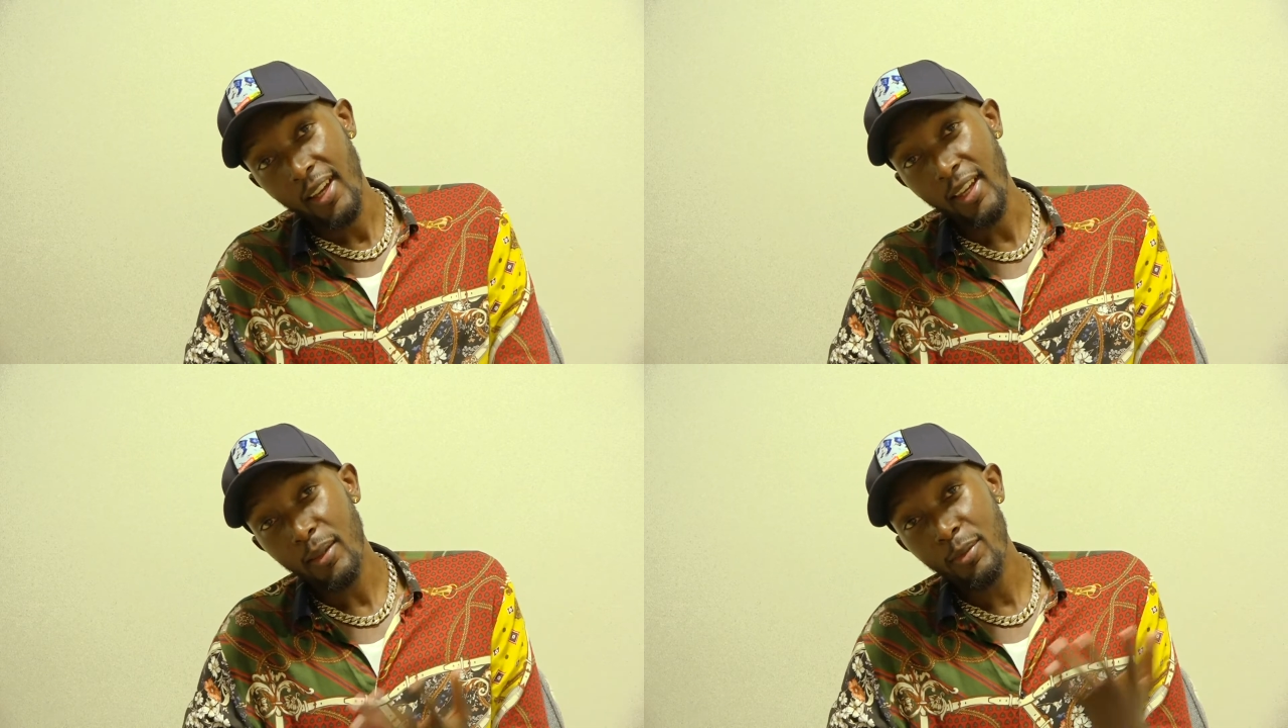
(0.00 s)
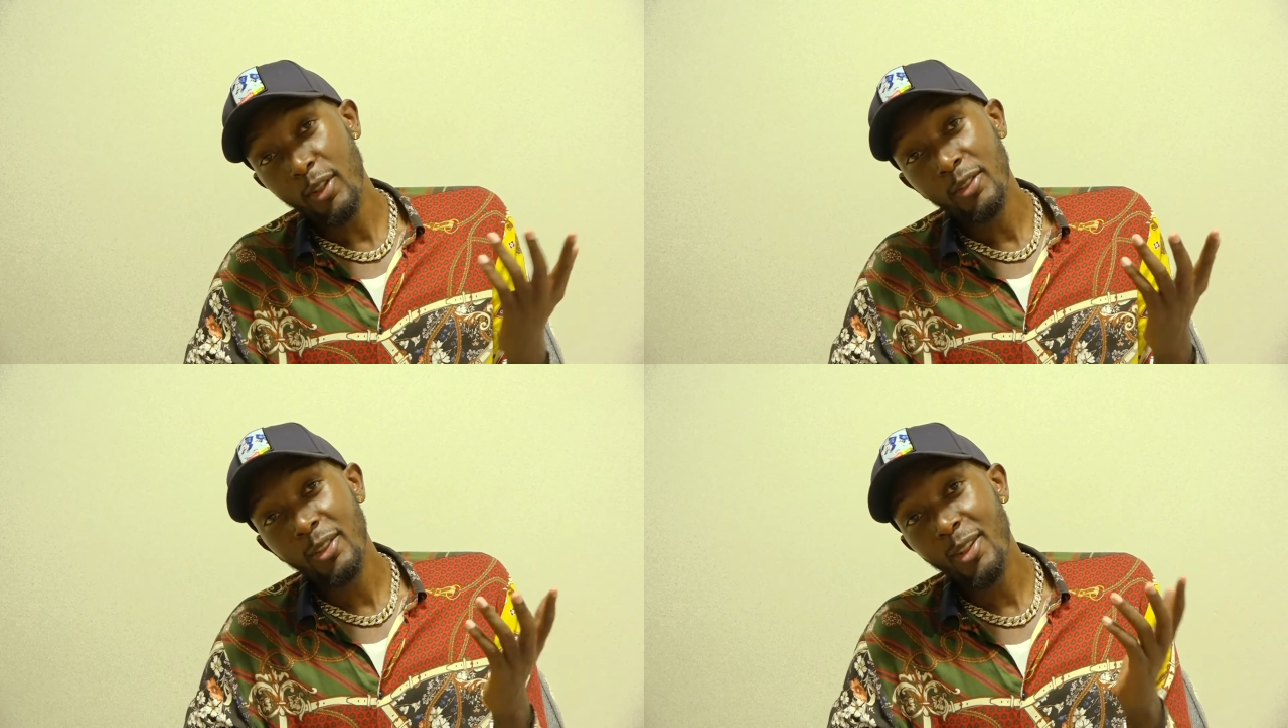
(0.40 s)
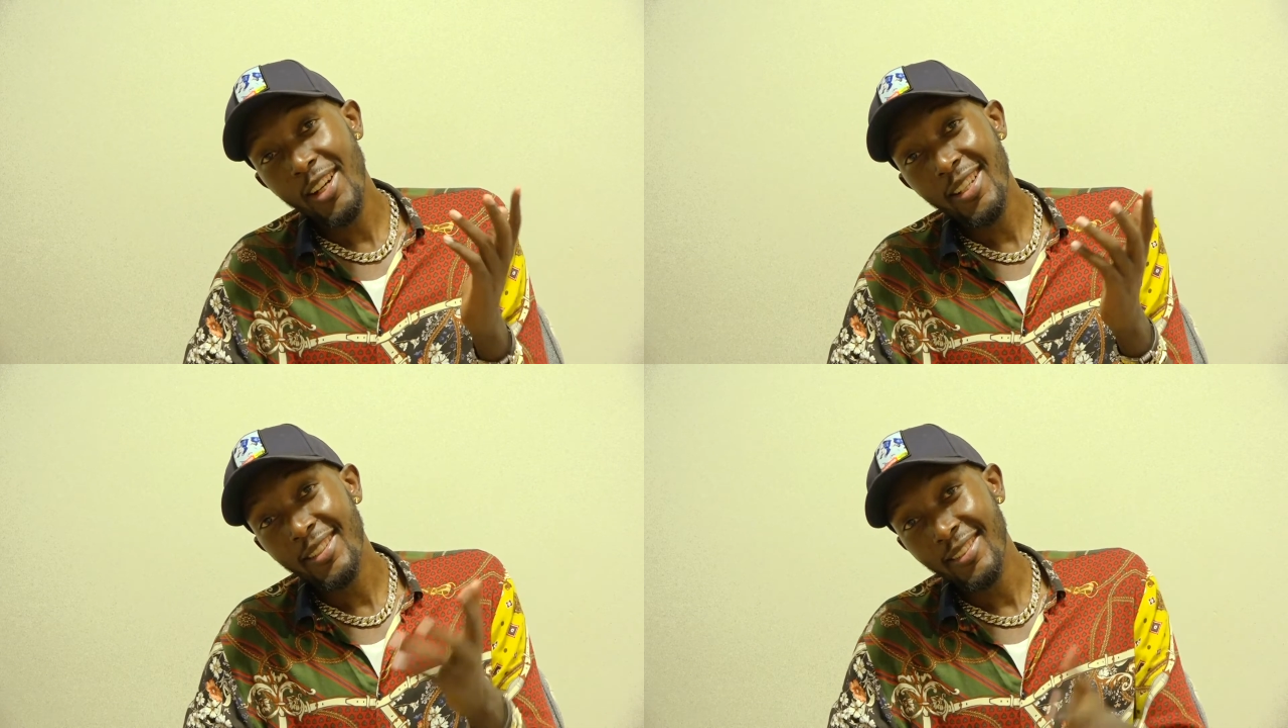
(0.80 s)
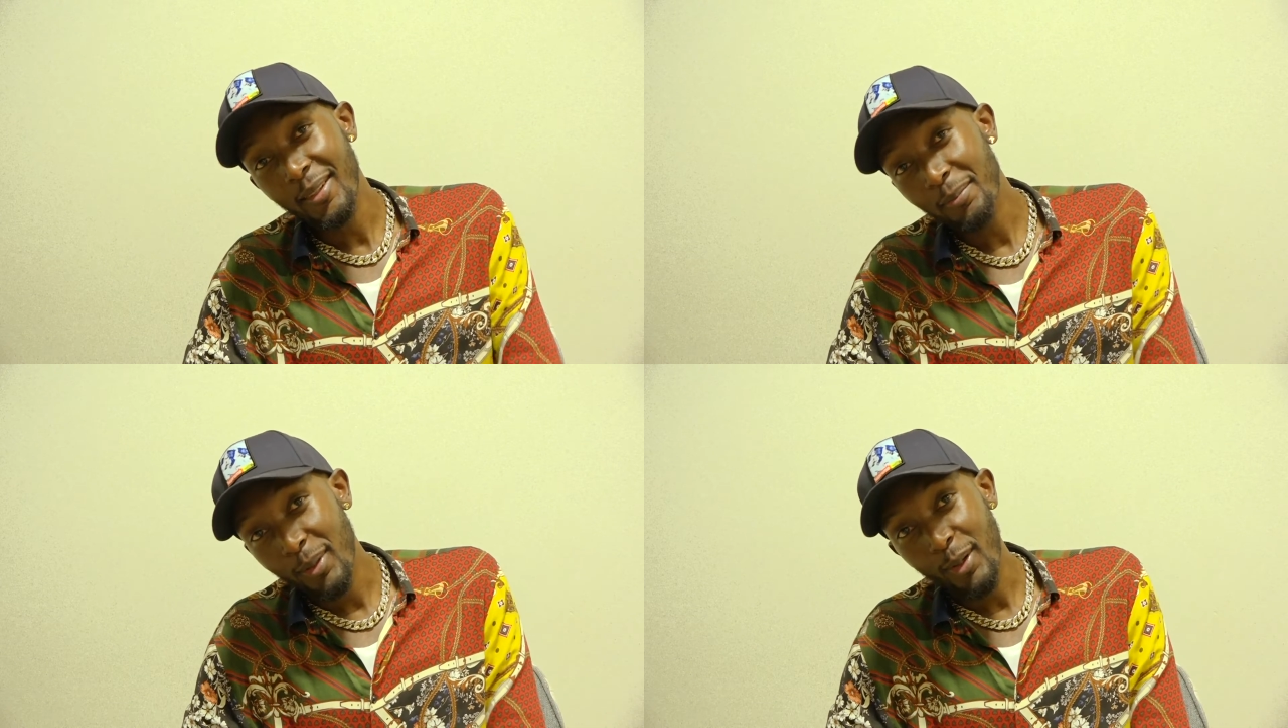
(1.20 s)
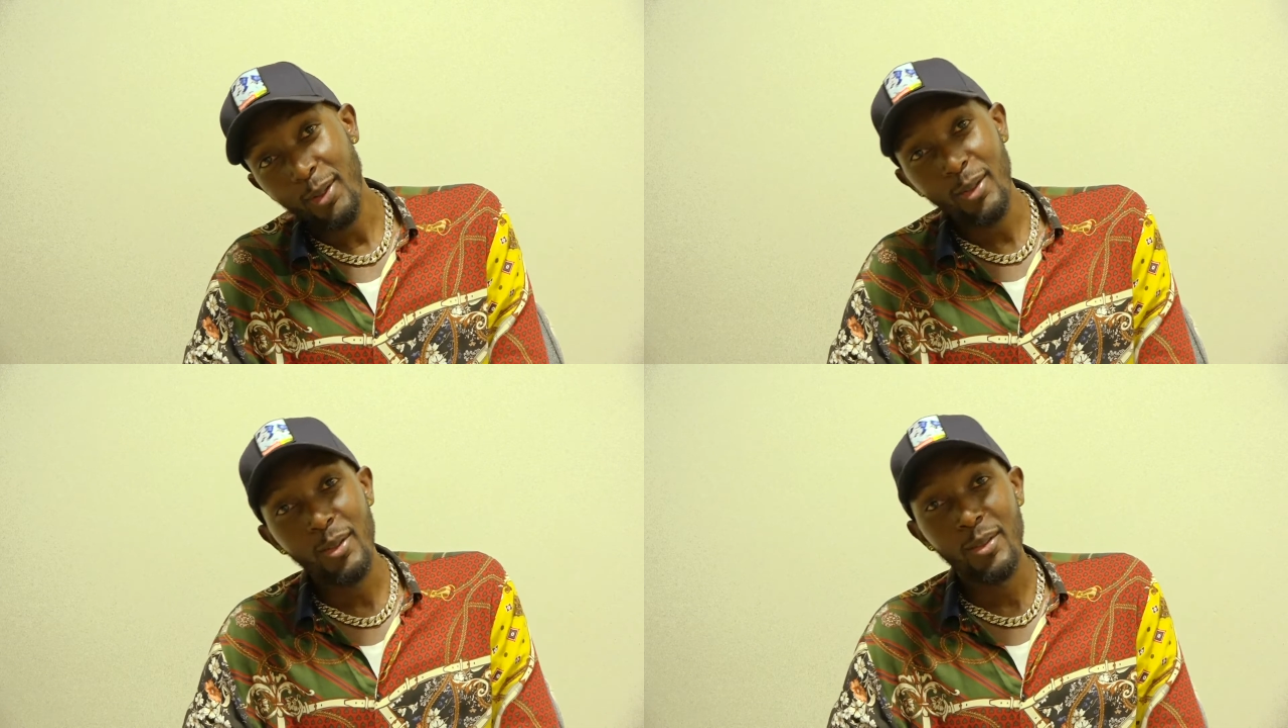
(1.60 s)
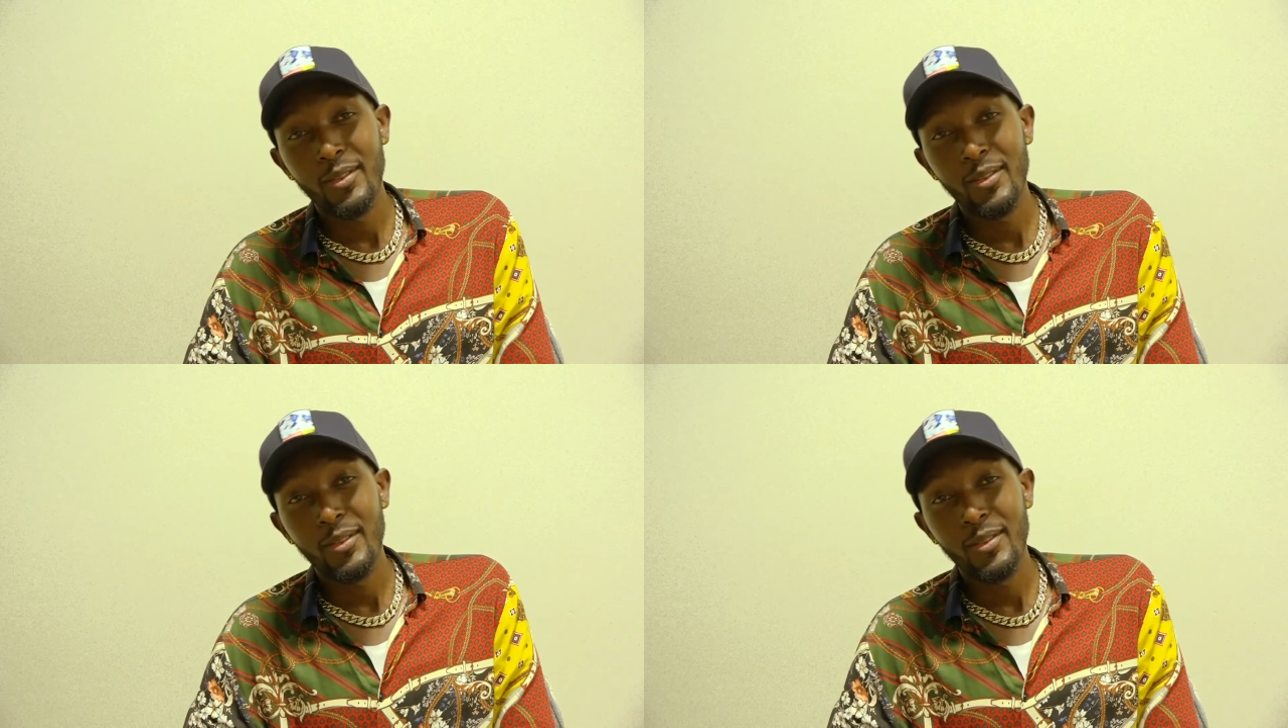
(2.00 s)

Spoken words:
Ibyo nkora ni sample